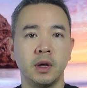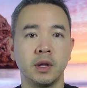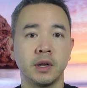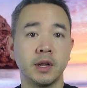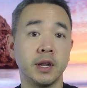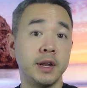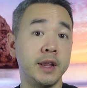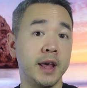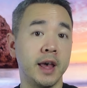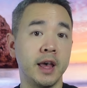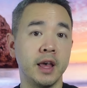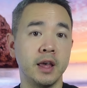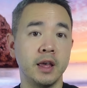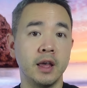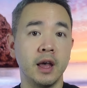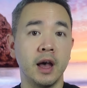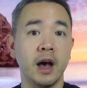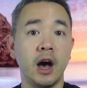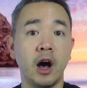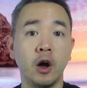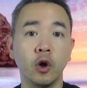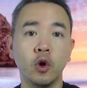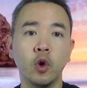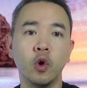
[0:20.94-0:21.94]
Today,
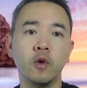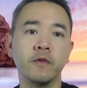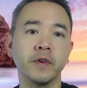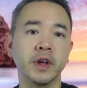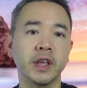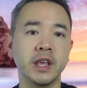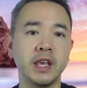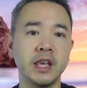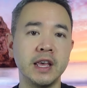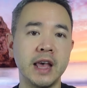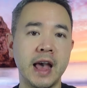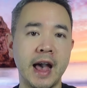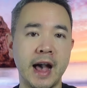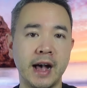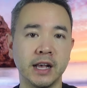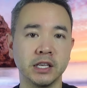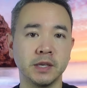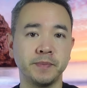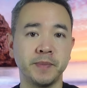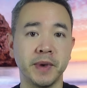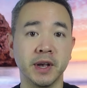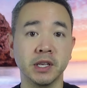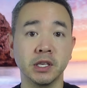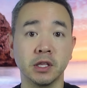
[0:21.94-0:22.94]
I'll go over key
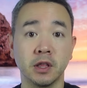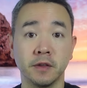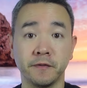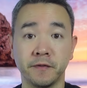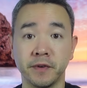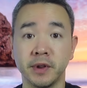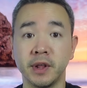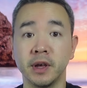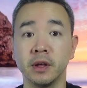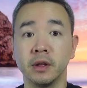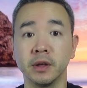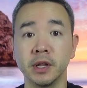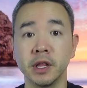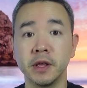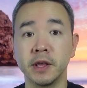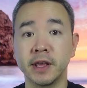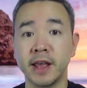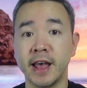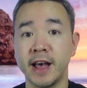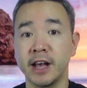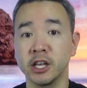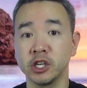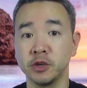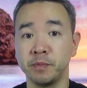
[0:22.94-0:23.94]
aspects of the Fidelity
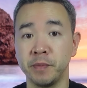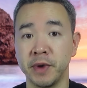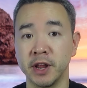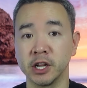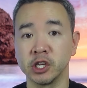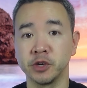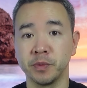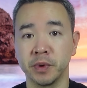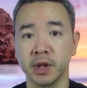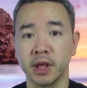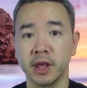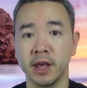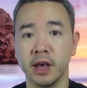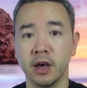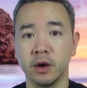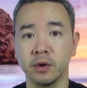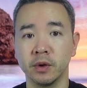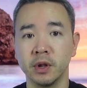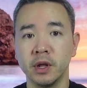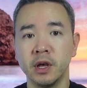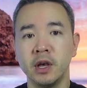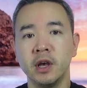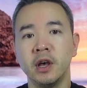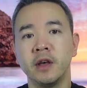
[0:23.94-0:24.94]
Cash Management
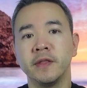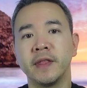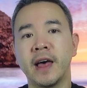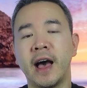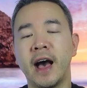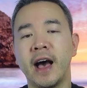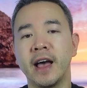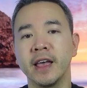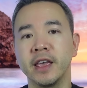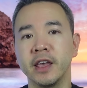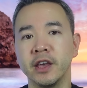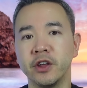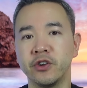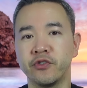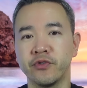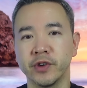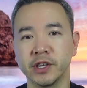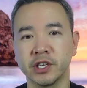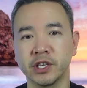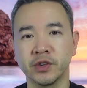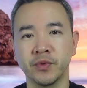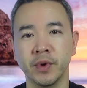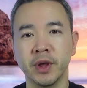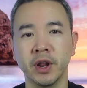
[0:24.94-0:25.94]
Account, the high
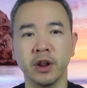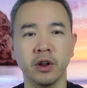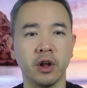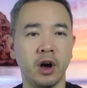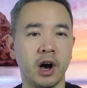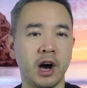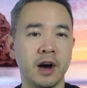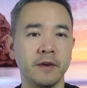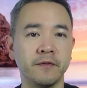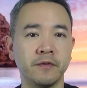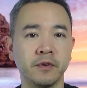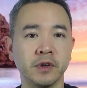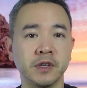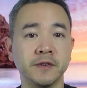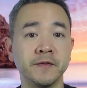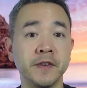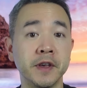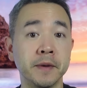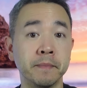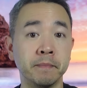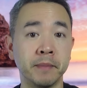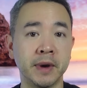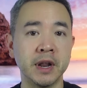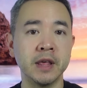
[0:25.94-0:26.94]
interest rate it offers via
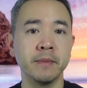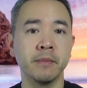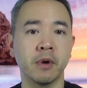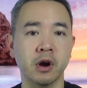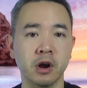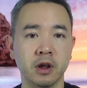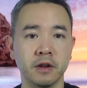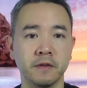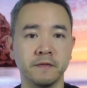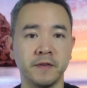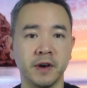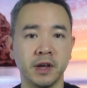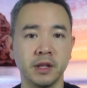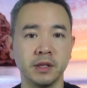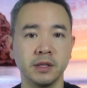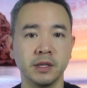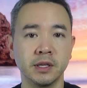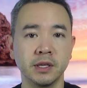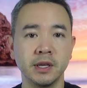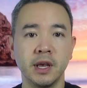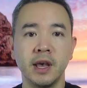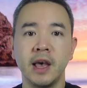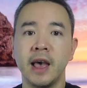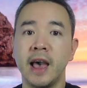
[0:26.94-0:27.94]
money market
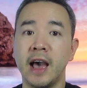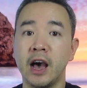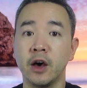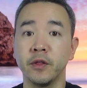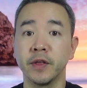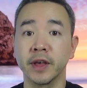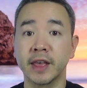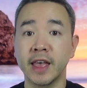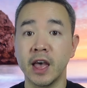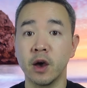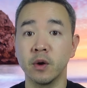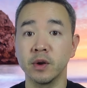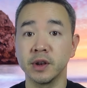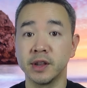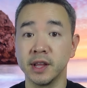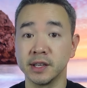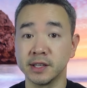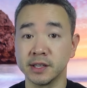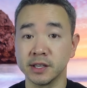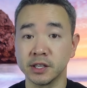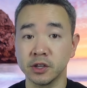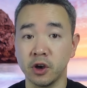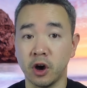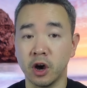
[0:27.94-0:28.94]
funds, how the account does
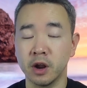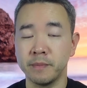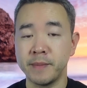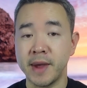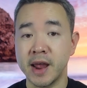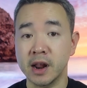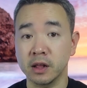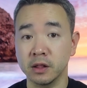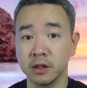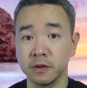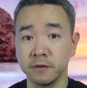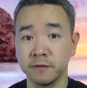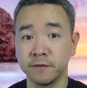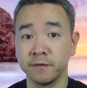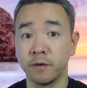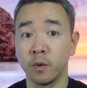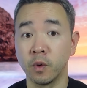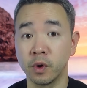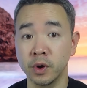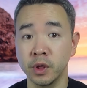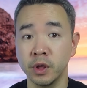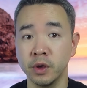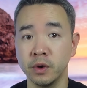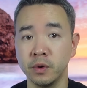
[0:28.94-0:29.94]
this automatically
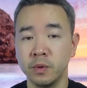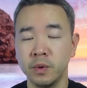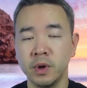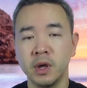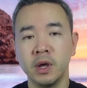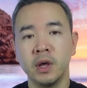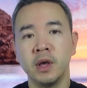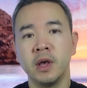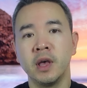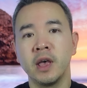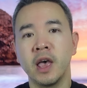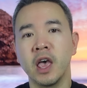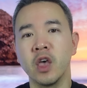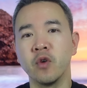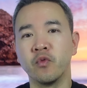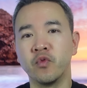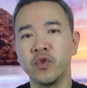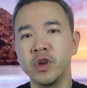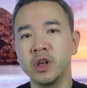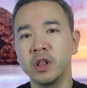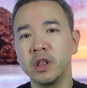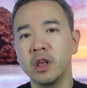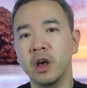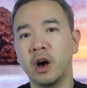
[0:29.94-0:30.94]
for you, a
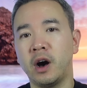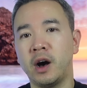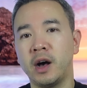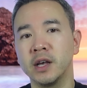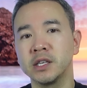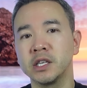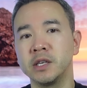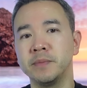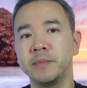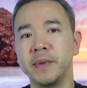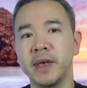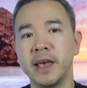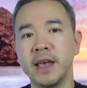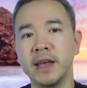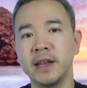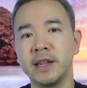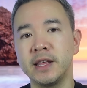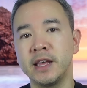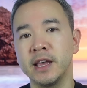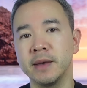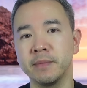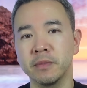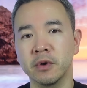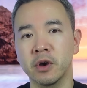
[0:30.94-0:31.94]
really awesome
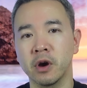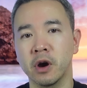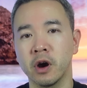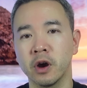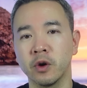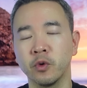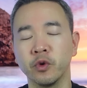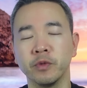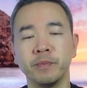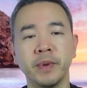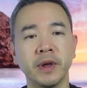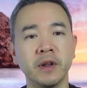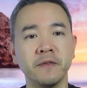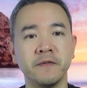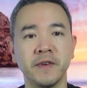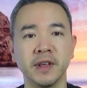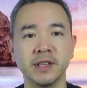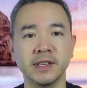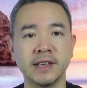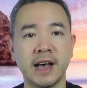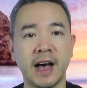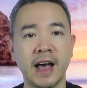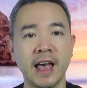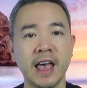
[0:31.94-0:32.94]
ATM card with
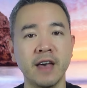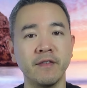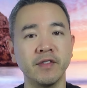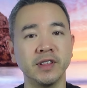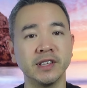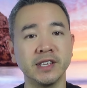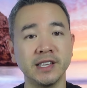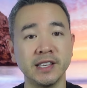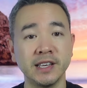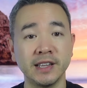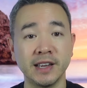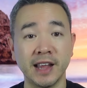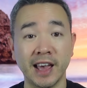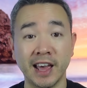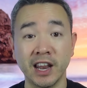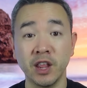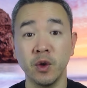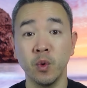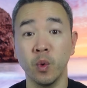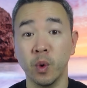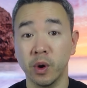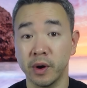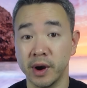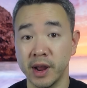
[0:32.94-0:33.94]
benefits I haven't seen
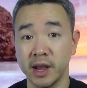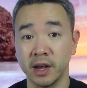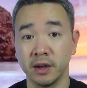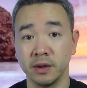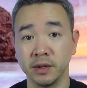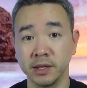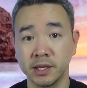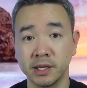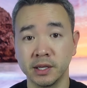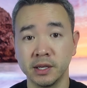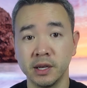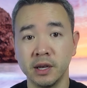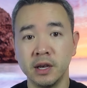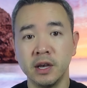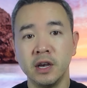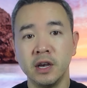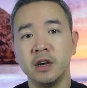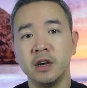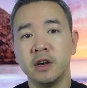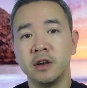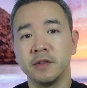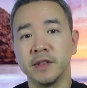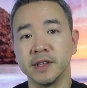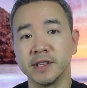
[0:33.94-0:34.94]
anywhere else,
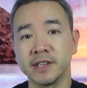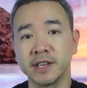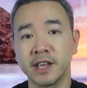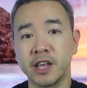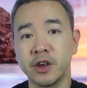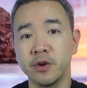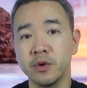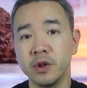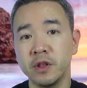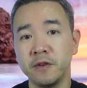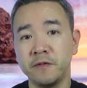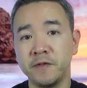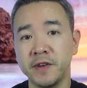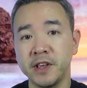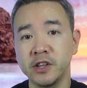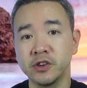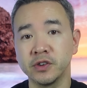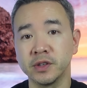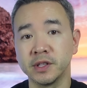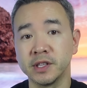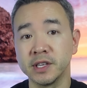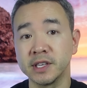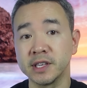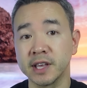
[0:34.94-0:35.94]
the security
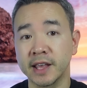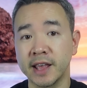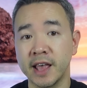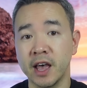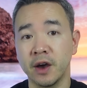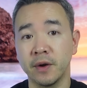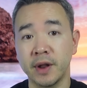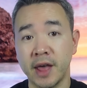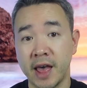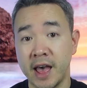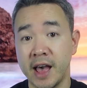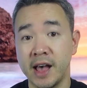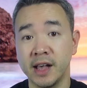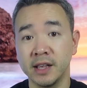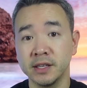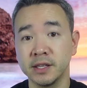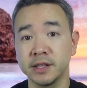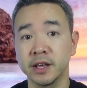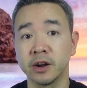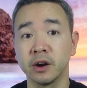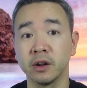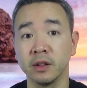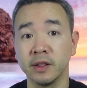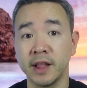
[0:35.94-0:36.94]
features this account has
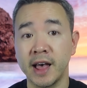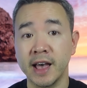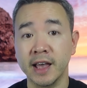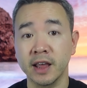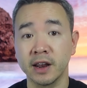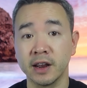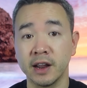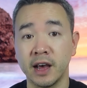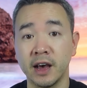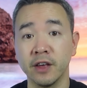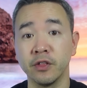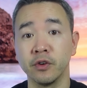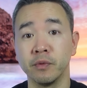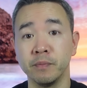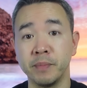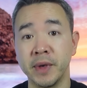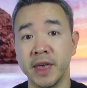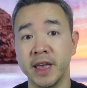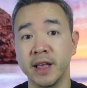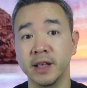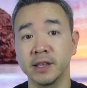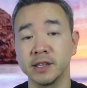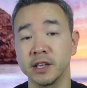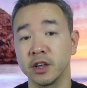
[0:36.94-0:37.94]
that are lacking in other
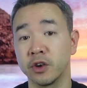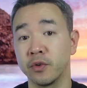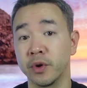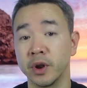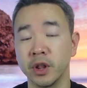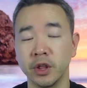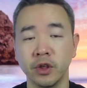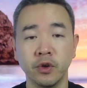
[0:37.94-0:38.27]
banks and credit